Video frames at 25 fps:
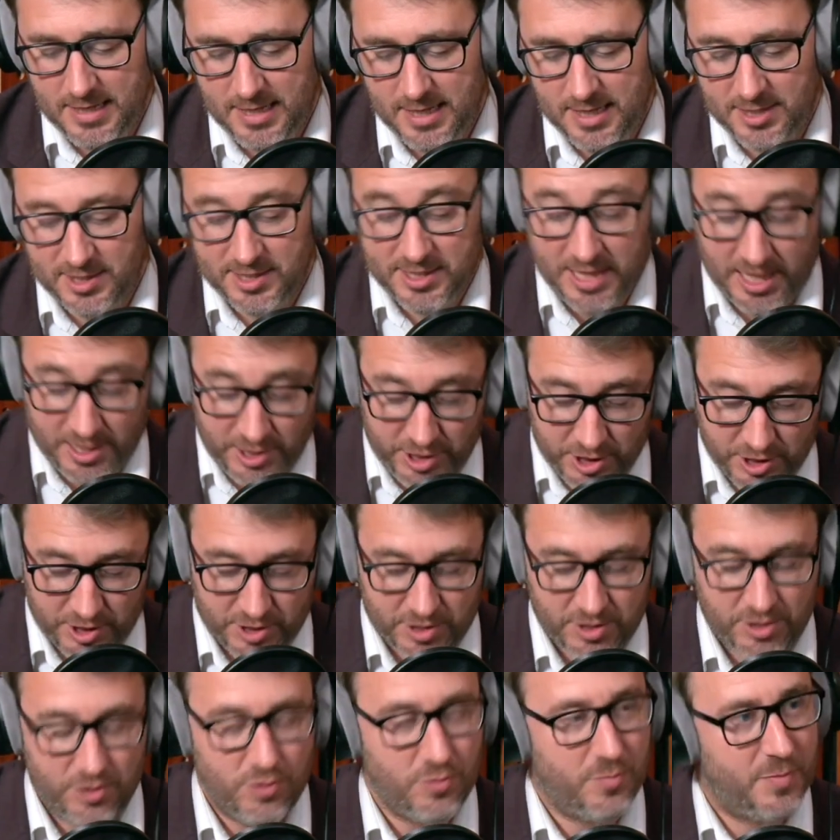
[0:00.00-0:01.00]
such
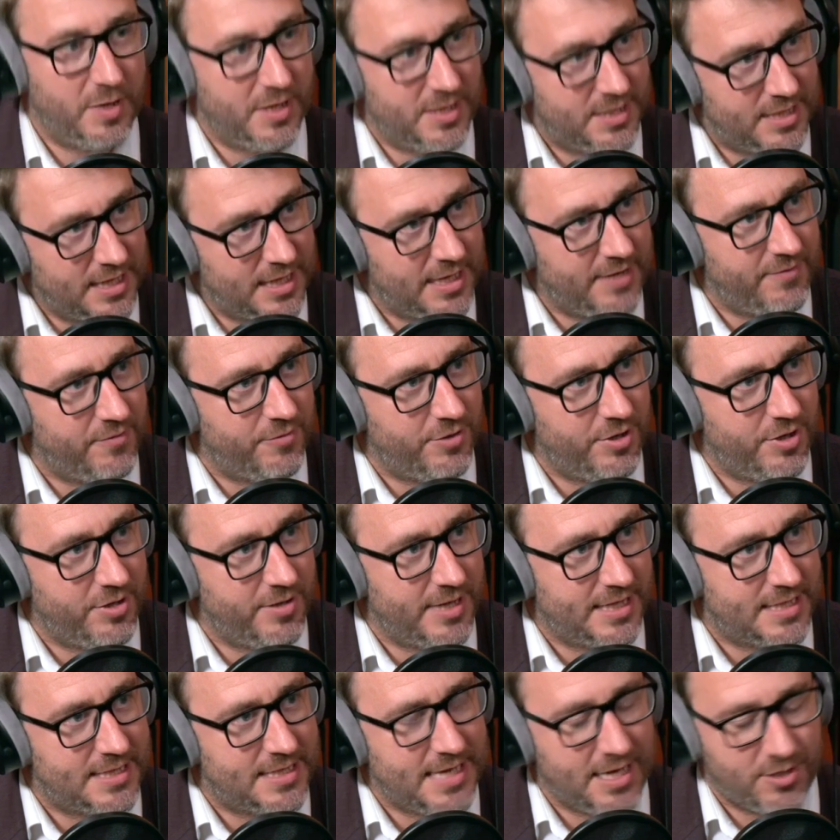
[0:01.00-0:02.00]
as Uber, Deliveroo,
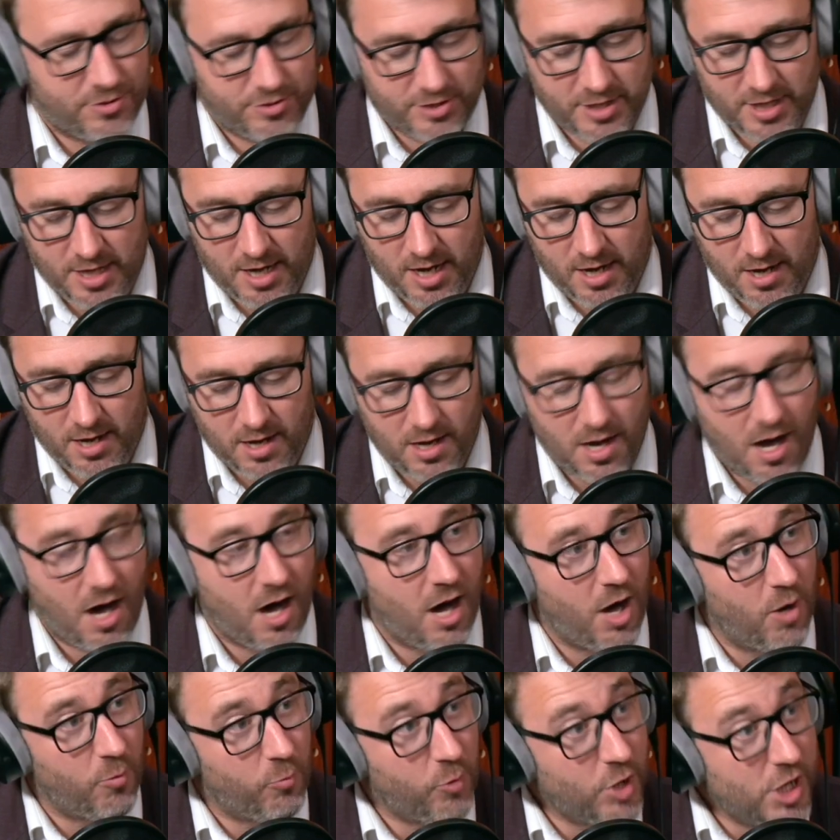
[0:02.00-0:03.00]
etc.,
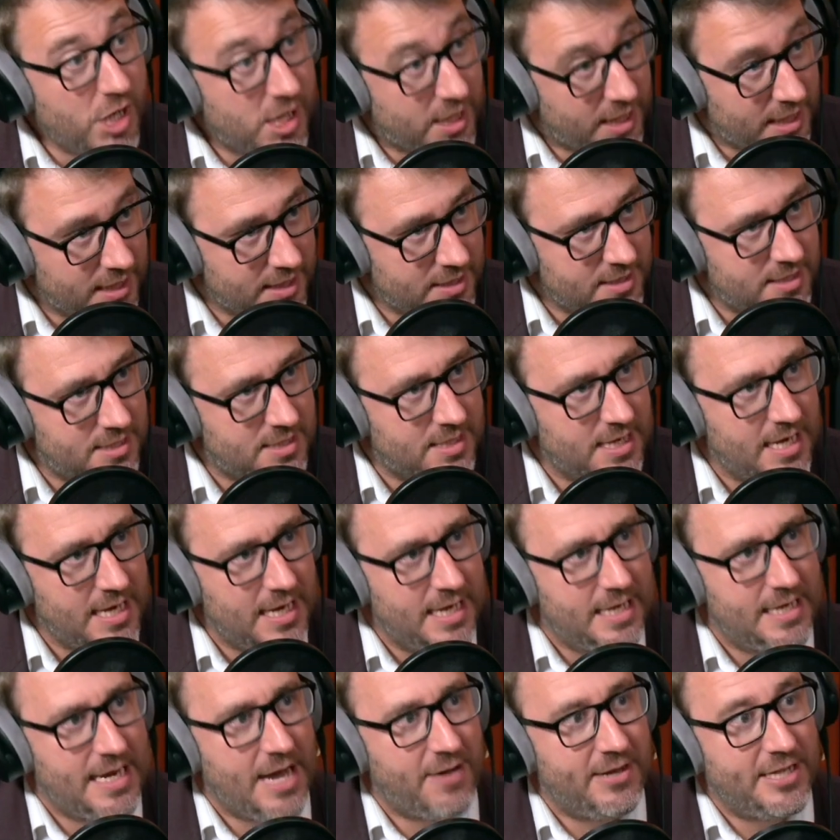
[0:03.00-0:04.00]
are workers.
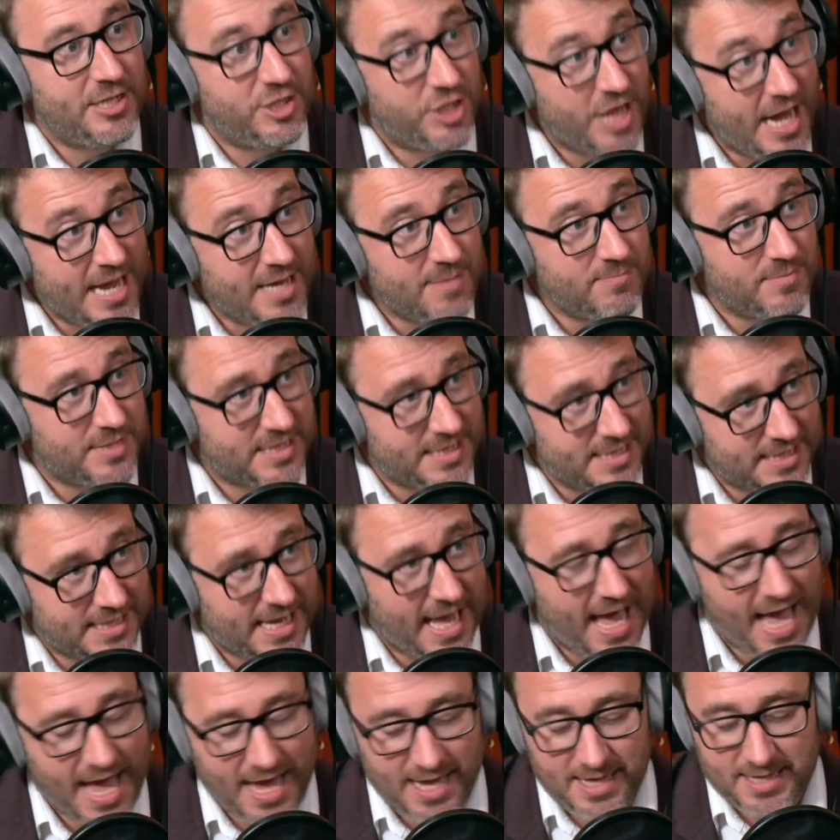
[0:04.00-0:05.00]
Now, in James's
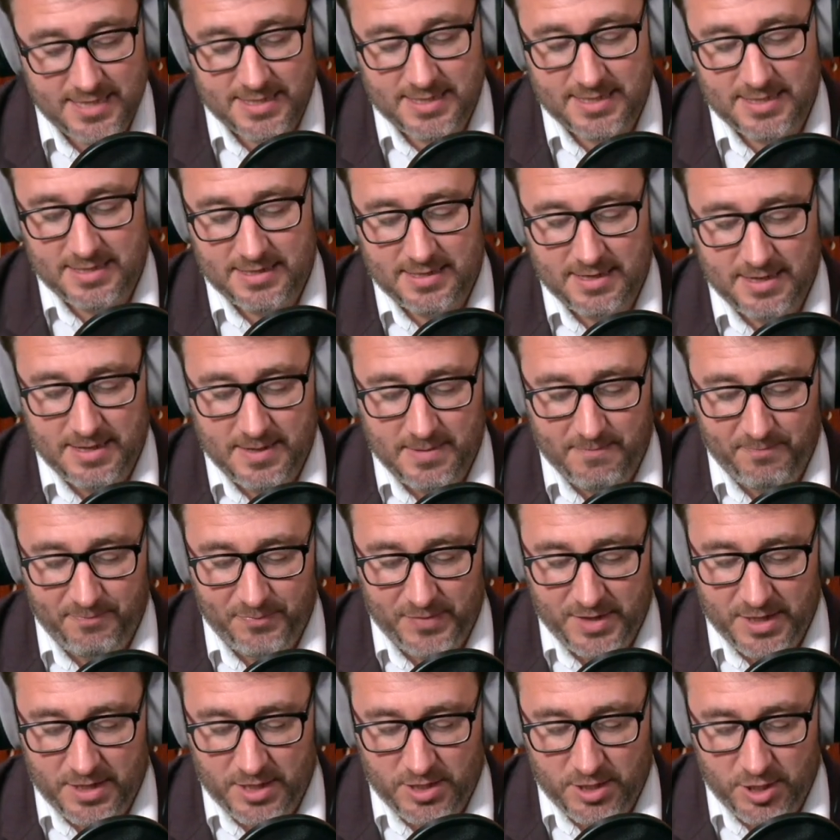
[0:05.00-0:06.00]
case,
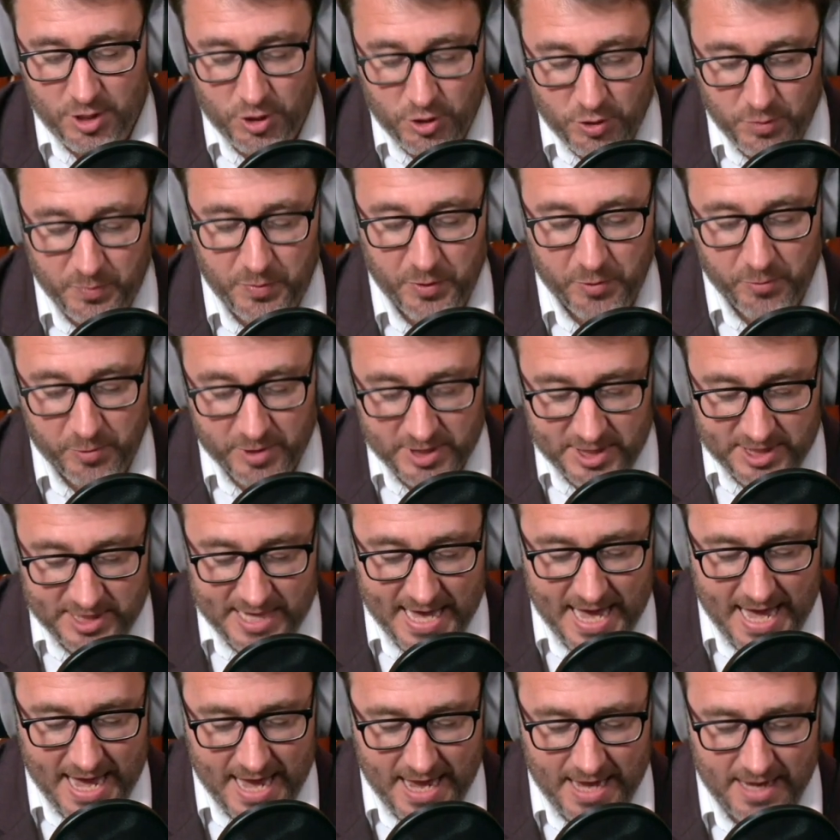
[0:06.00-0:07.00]
Uber was
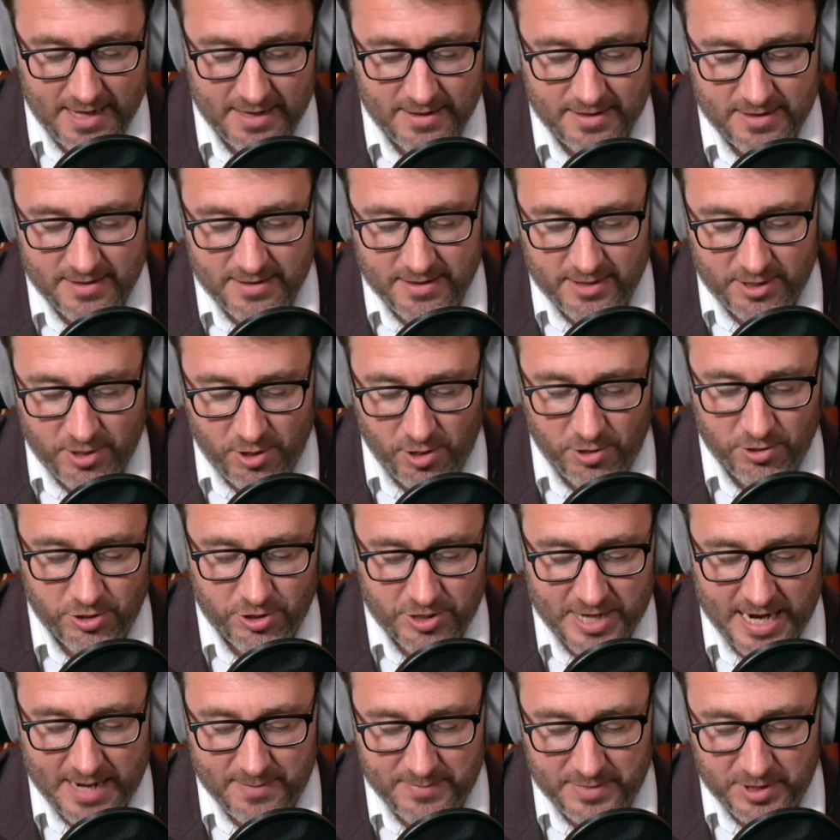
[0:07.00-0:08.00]
saying that the
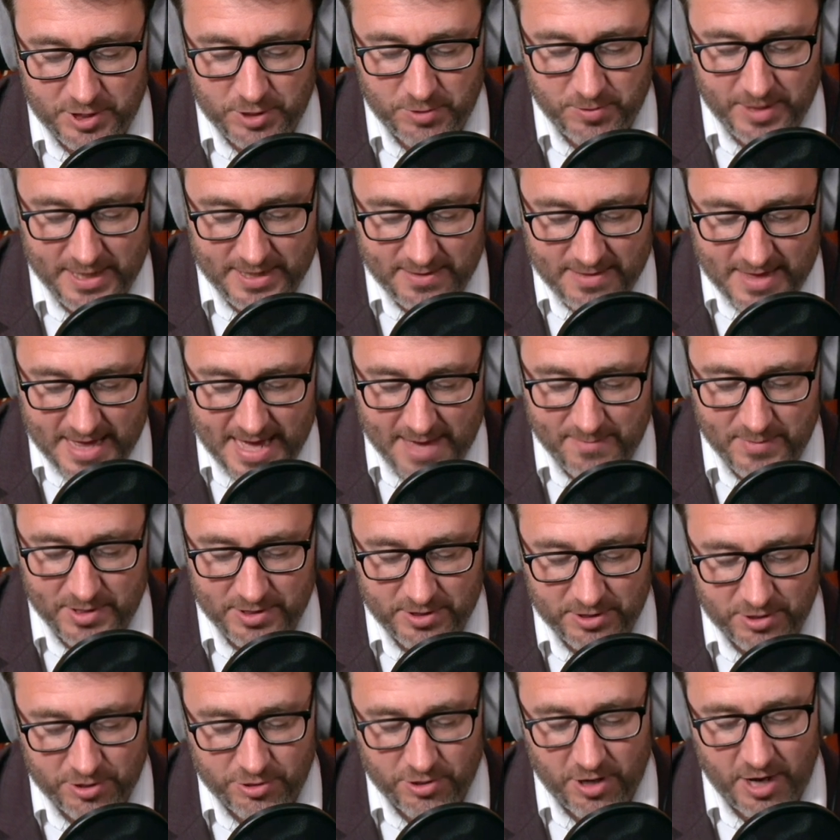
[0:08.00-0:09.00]
contract between them
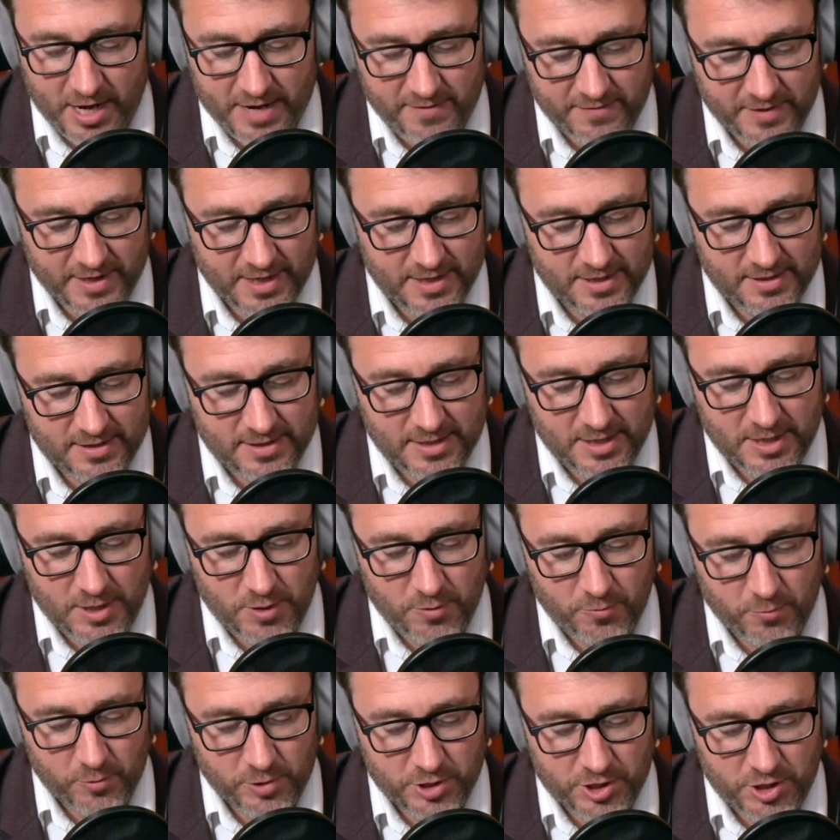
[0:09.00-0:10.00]
and the driver
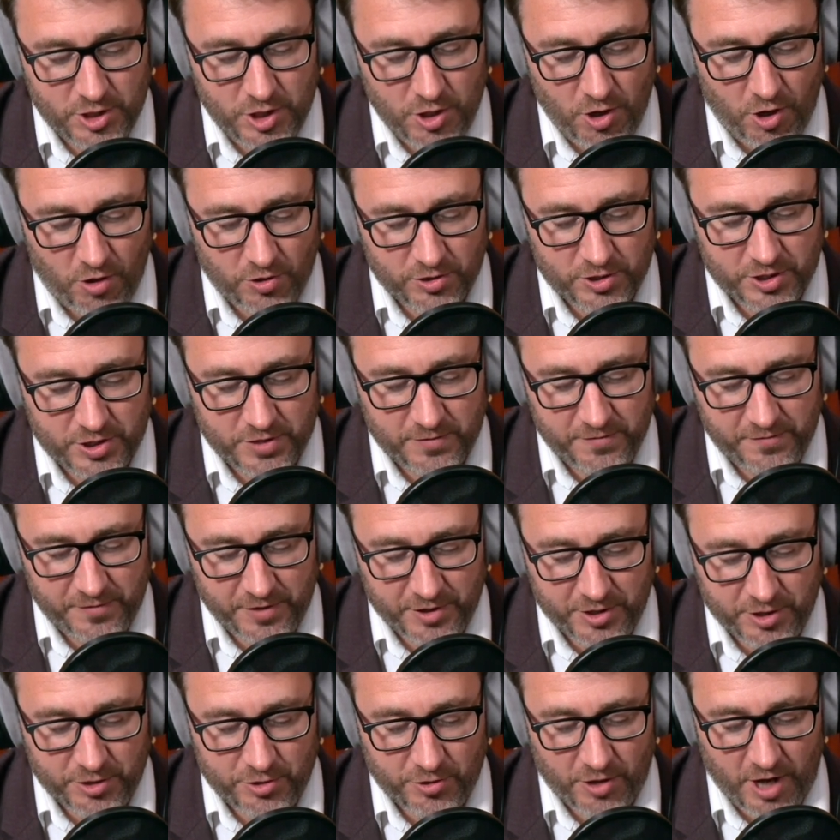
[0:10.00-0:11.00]
was not for
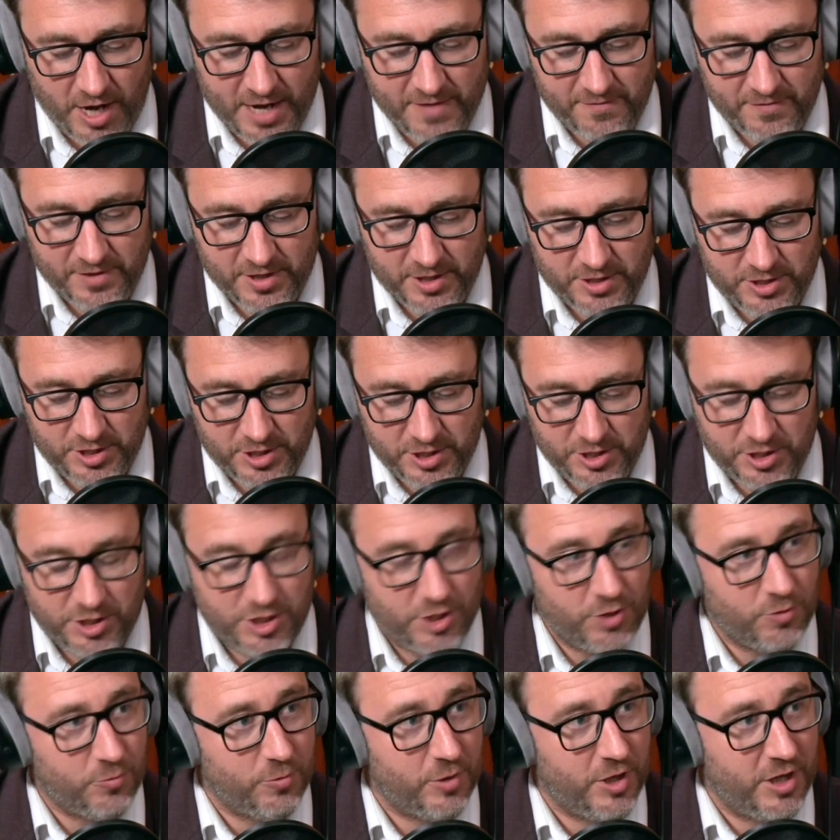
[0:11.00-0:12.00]
the driver to
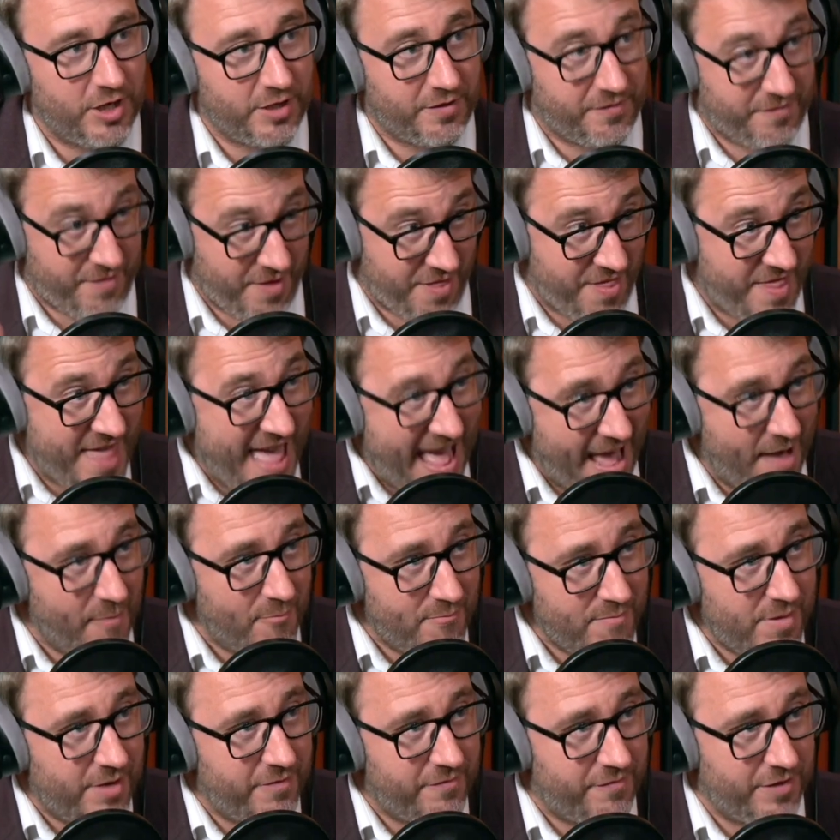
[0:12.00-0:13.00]
do work for
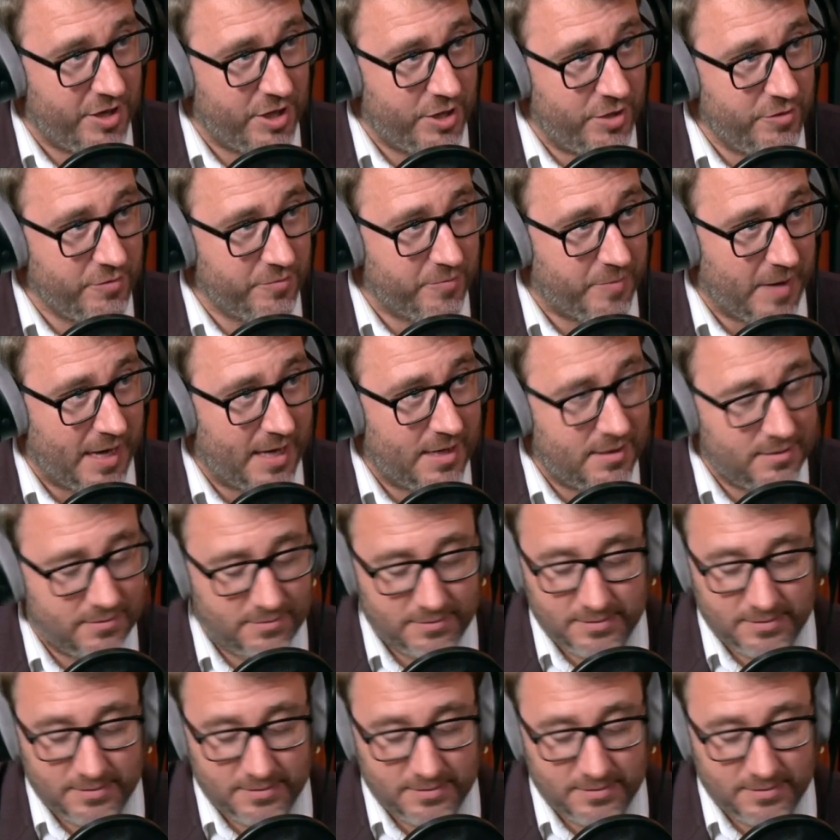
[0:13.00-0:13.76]
them, for Uber,